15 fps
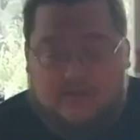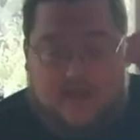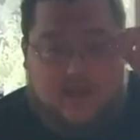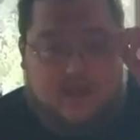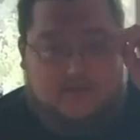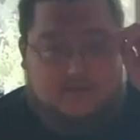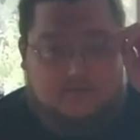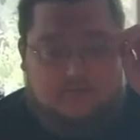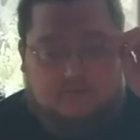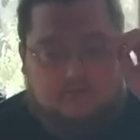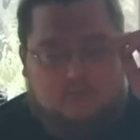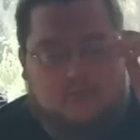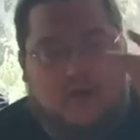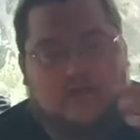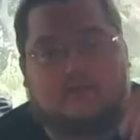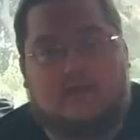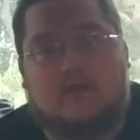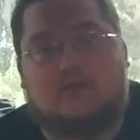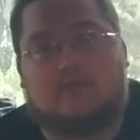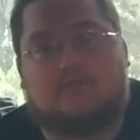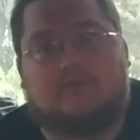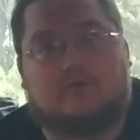The End right there
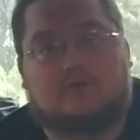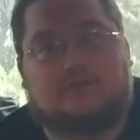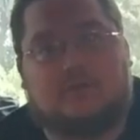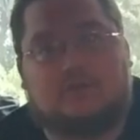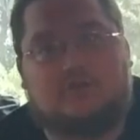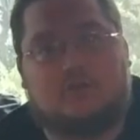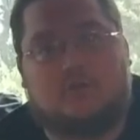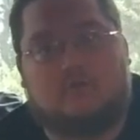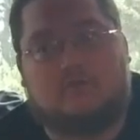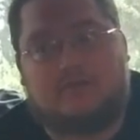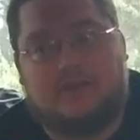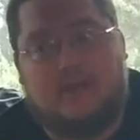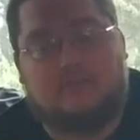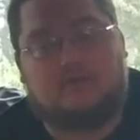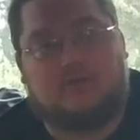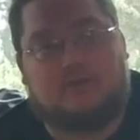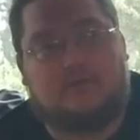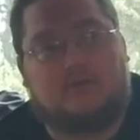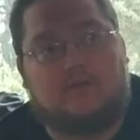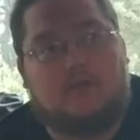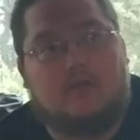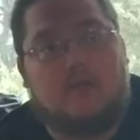in the first issue of Redemption.
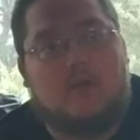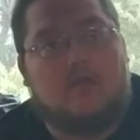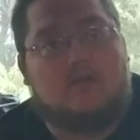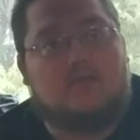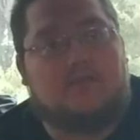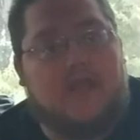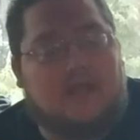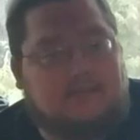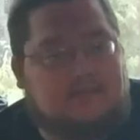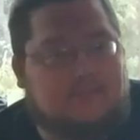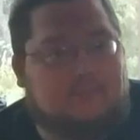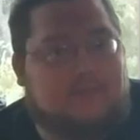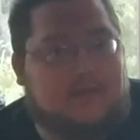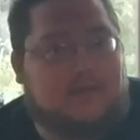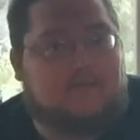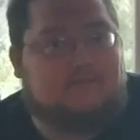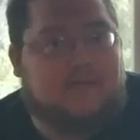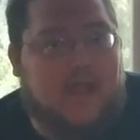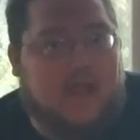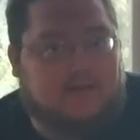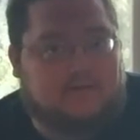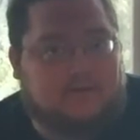That's a big
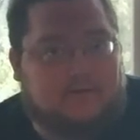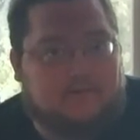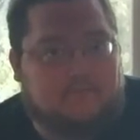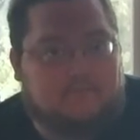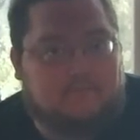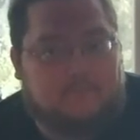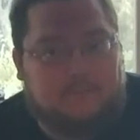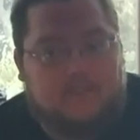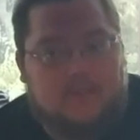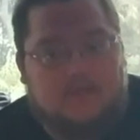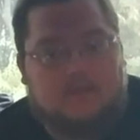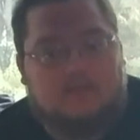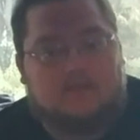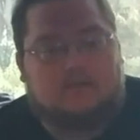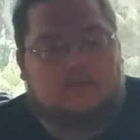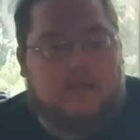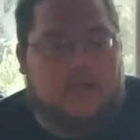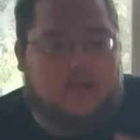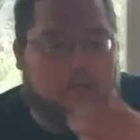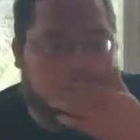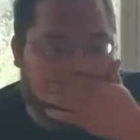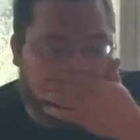factor.
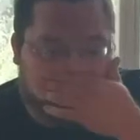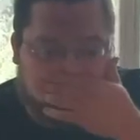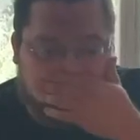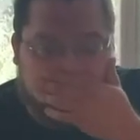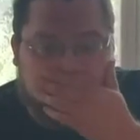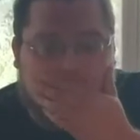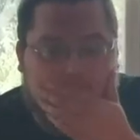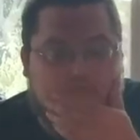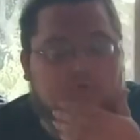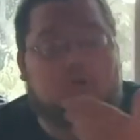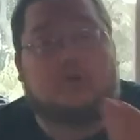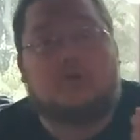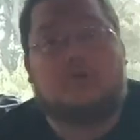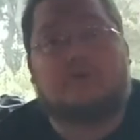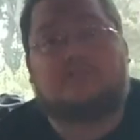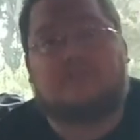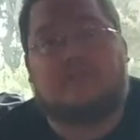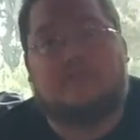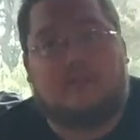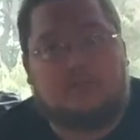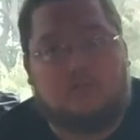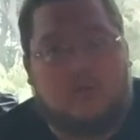Now, sure, you could say
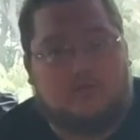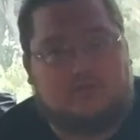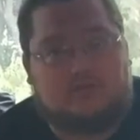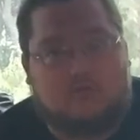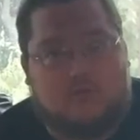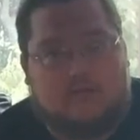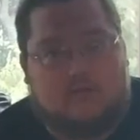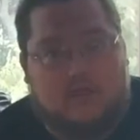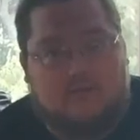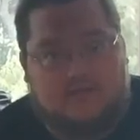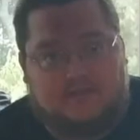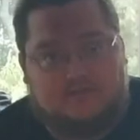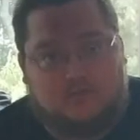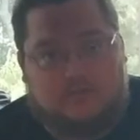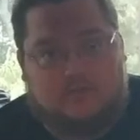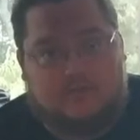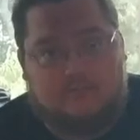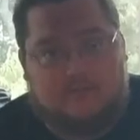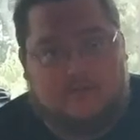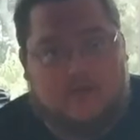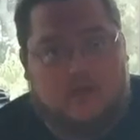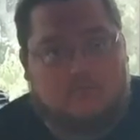that it's one storyline. That storyline
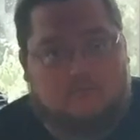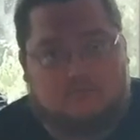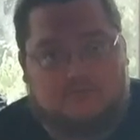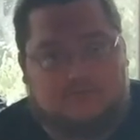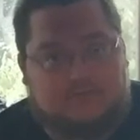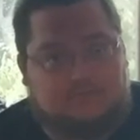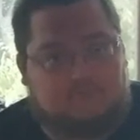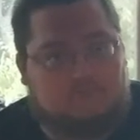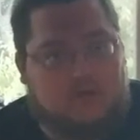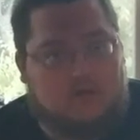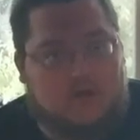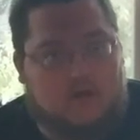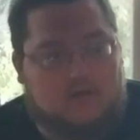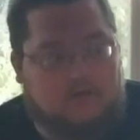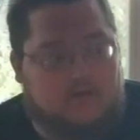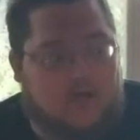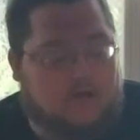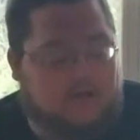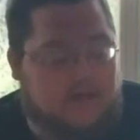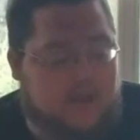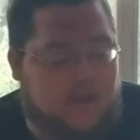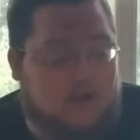becomes
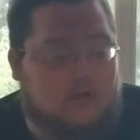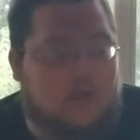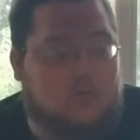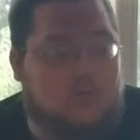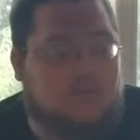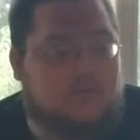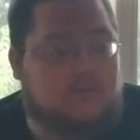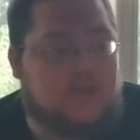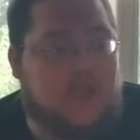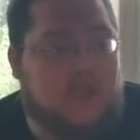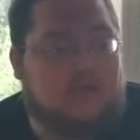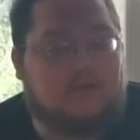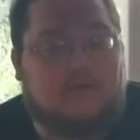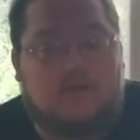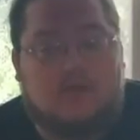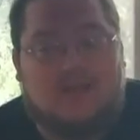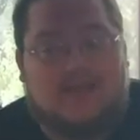non-canon along with The End.